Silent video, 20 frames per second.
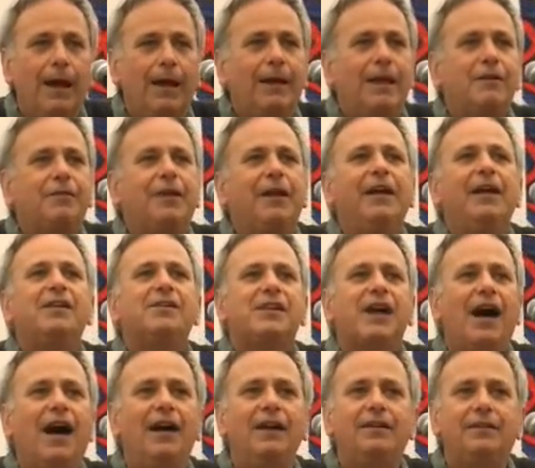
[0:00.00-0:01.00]
And I think it's
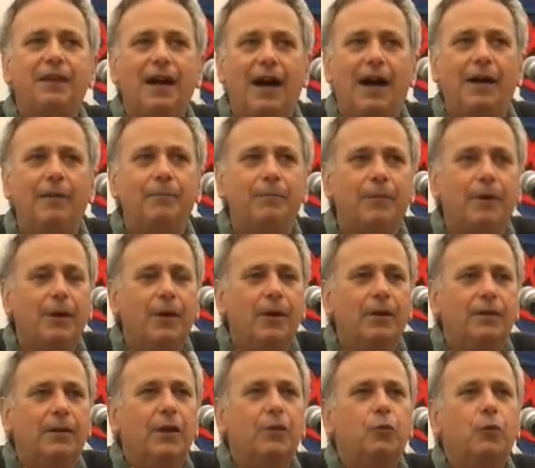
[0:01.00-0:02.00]
high time
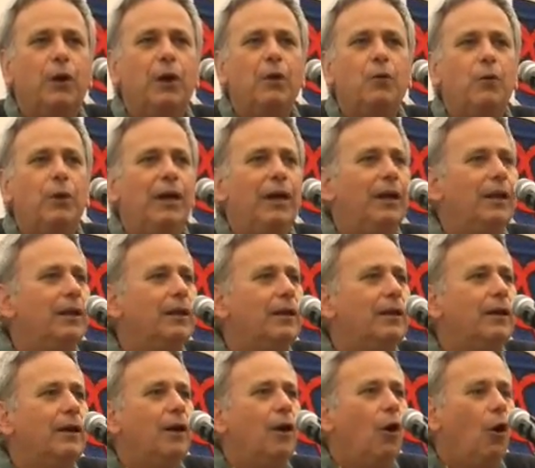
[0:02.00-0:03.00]
that we will
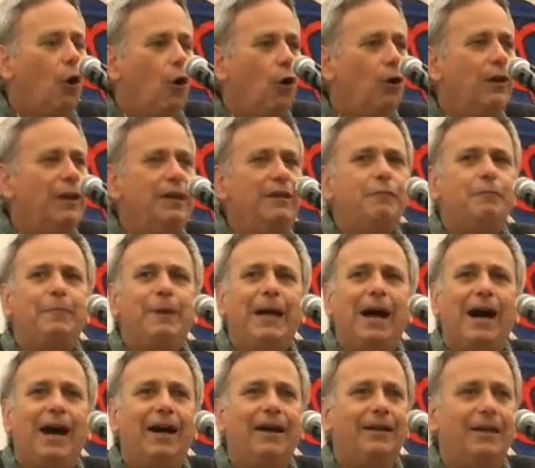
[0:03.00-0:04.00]
all leave
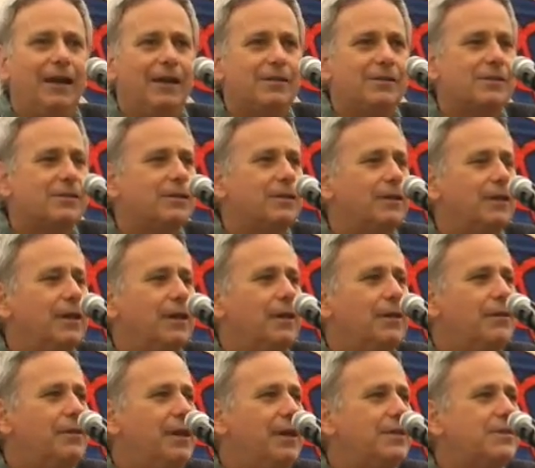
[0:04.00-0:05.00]
behind us
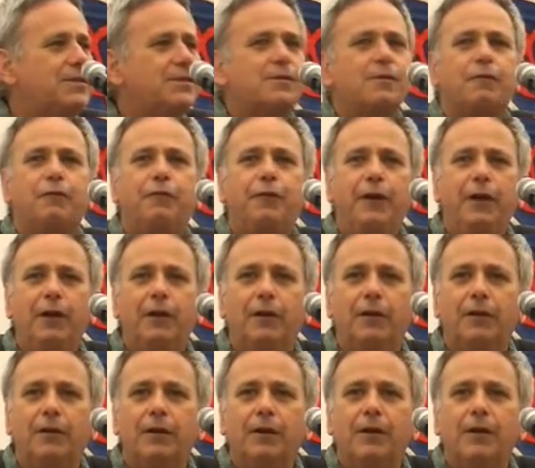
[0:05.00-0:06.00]
this fear,
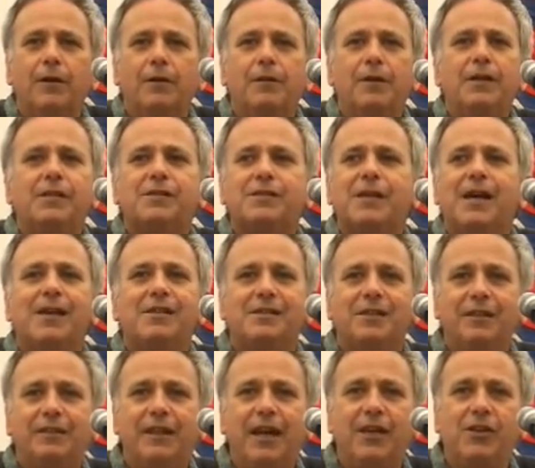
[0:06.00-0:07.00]
this
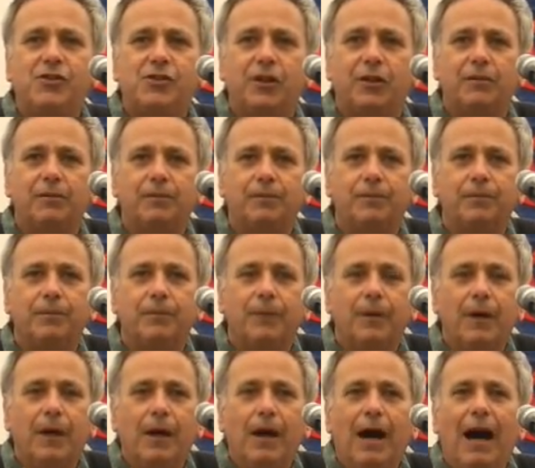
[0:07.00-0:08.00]
hesitation.
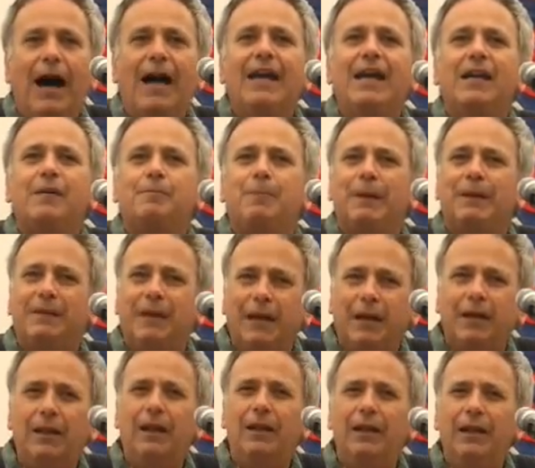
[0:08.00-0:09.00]
I
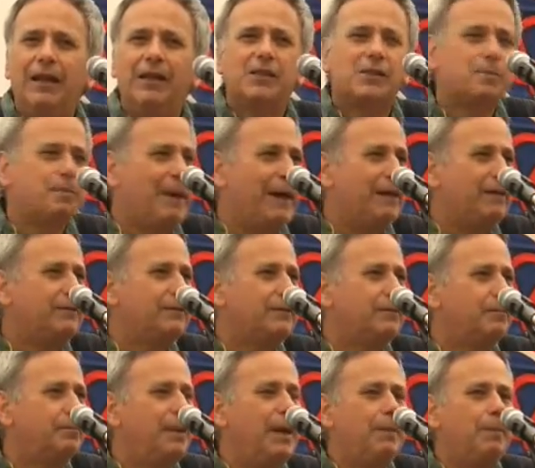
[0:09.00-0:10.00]
particularly expect
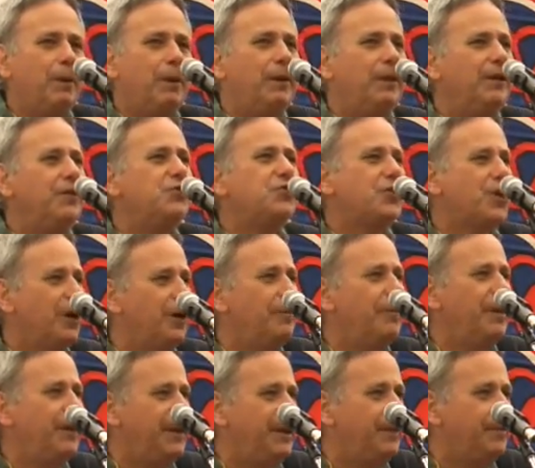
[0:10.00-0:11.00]
people in
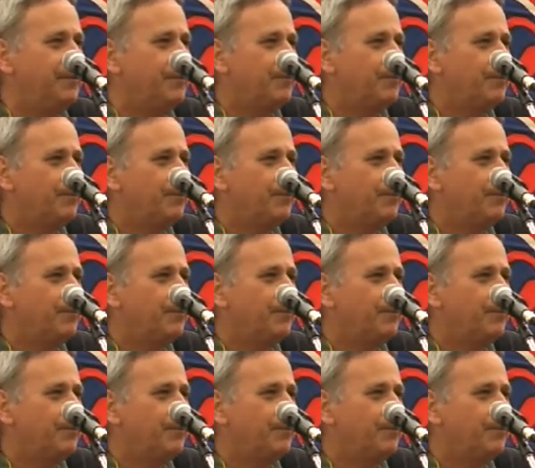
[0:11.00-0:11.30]
Germany